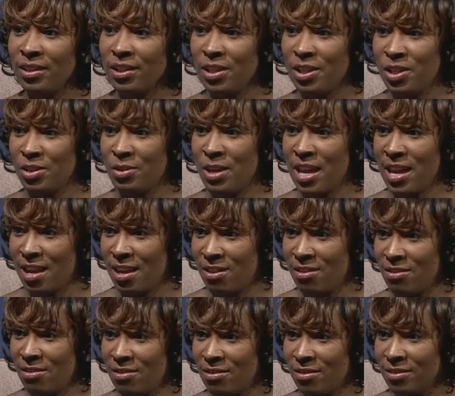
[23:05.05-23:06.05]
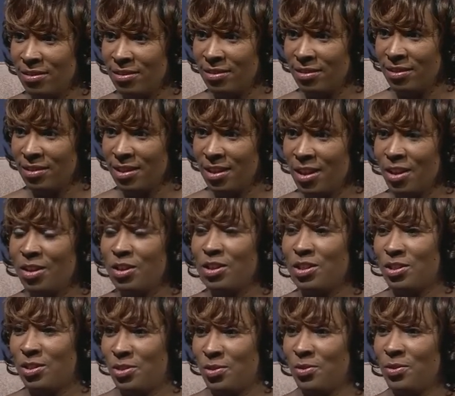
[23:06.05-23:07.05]
you heal, the
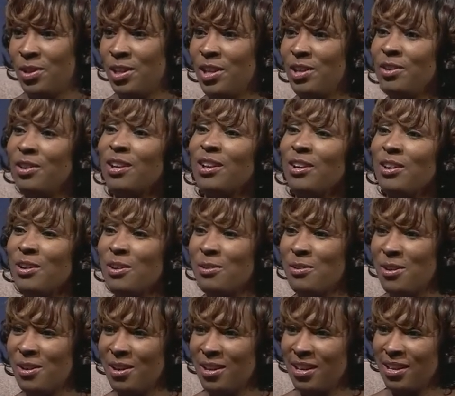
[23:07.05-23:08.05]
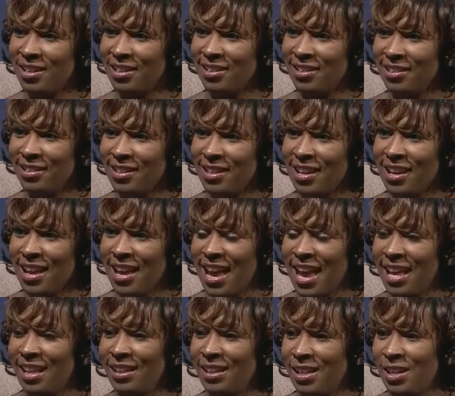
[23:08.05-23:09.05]
sooner you can go on
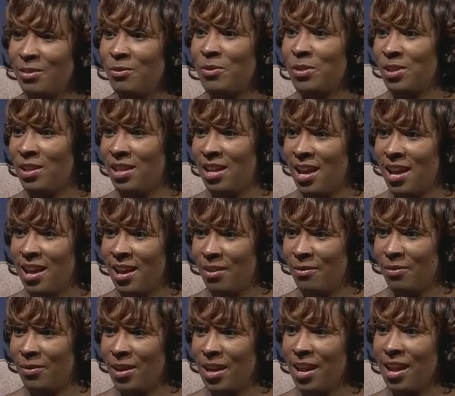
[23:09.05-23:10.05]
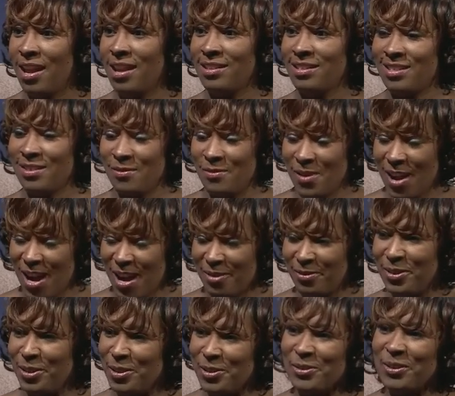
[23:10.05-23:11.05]
and live your life and survive
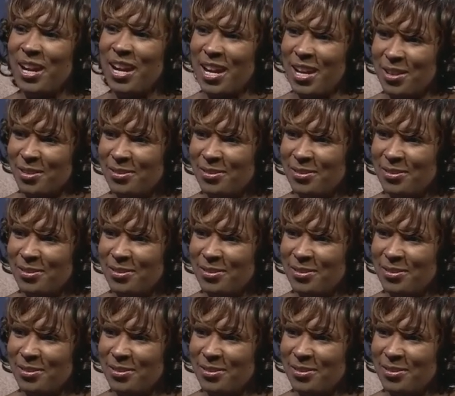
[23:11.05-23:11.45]
and thrive.